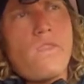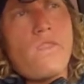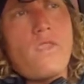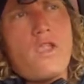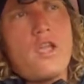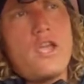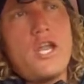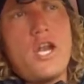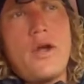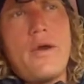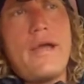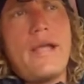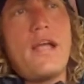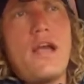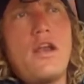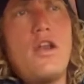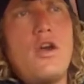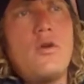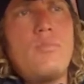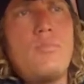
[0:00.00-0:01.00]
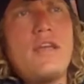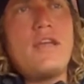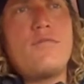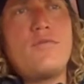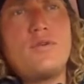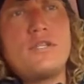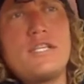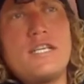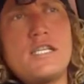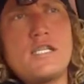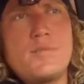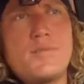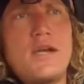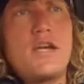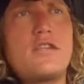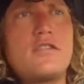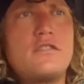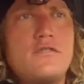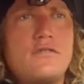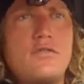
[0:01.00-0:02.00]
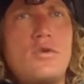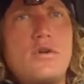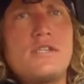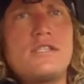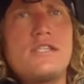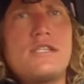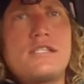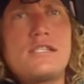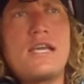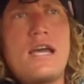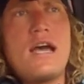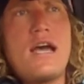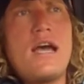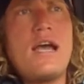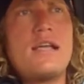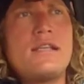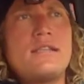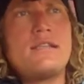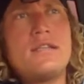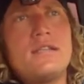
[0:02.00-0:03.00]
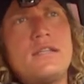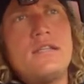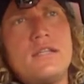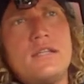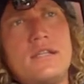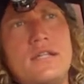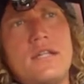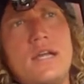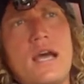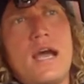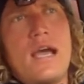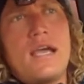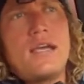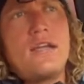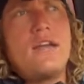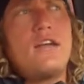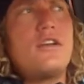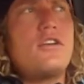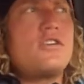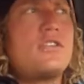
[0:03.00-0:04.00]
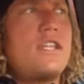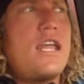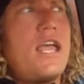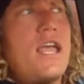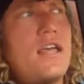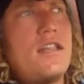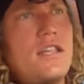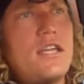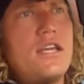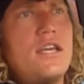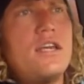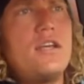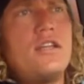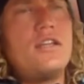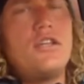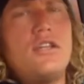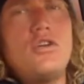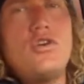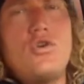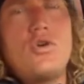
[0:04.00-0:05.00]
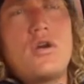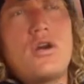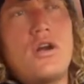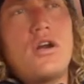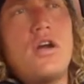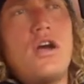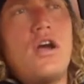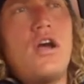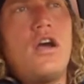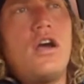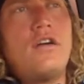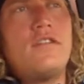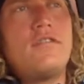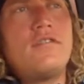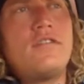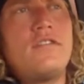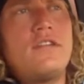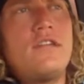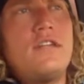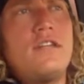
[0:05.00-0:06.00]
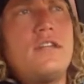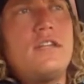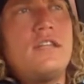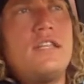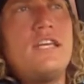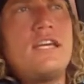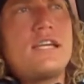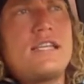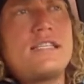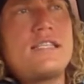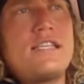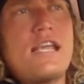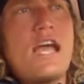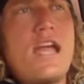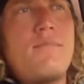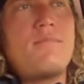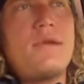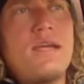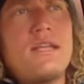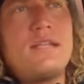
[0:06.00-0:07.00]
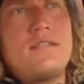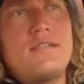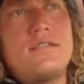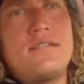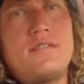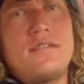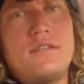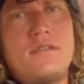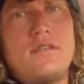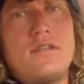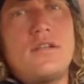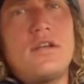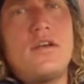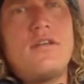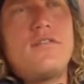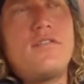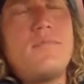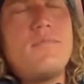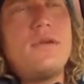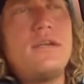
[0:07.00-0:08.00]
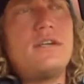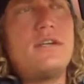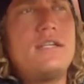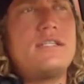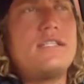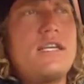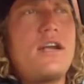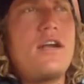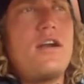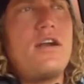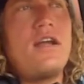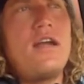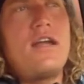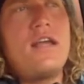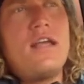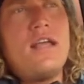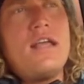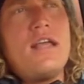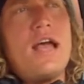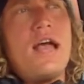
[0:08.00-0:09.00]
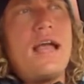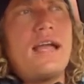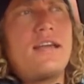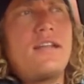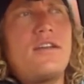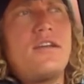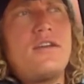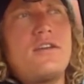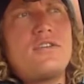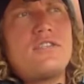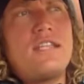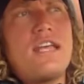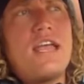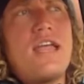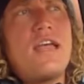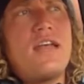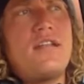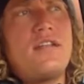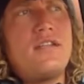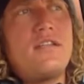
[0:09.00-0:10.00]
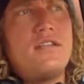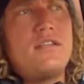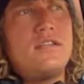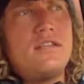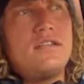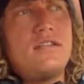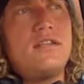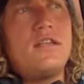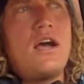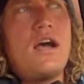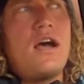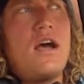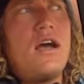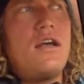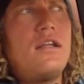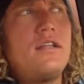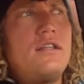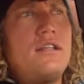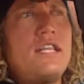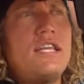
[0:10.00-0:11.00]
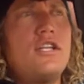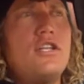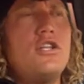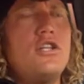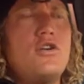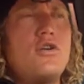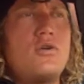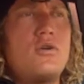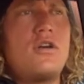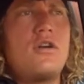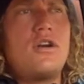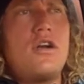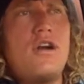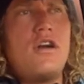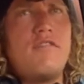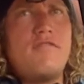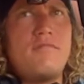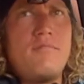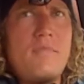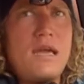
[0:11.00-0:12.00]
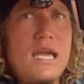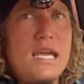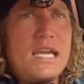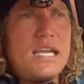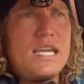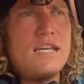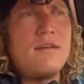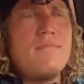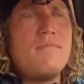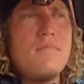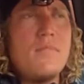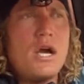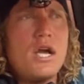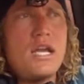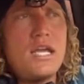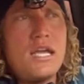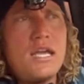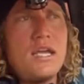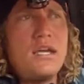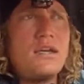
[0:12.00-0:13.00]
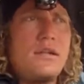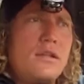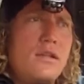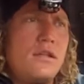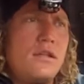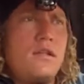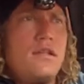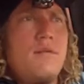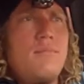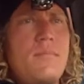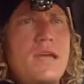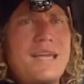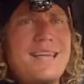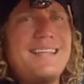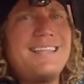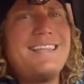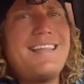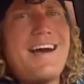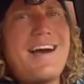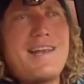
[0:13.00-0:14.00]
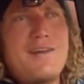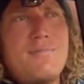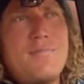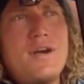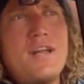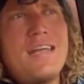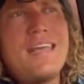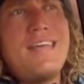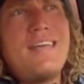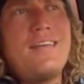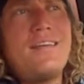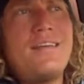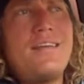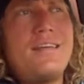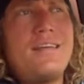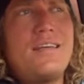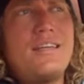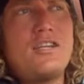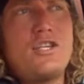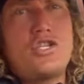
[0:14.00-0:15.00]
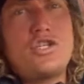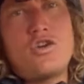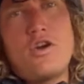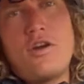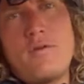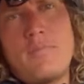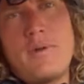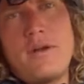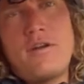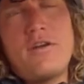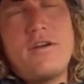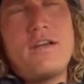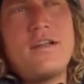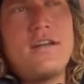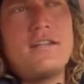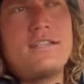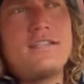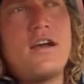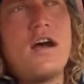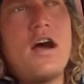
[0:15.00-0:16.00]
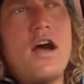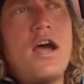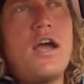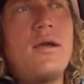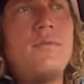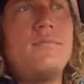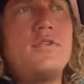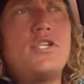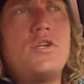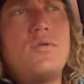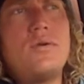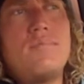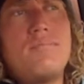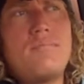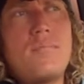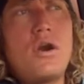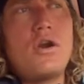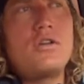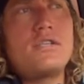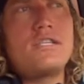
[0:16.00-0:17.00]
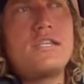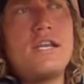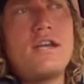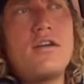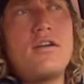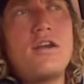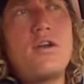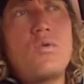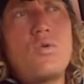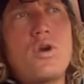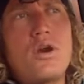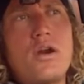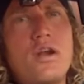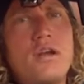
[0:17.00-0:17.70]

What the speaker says: You know, I got no beef with these special forces guys. I can understand the allure of the excitement of the military. I can understand the allure of making money, making a lot of money in a short period of time, doing mercenary work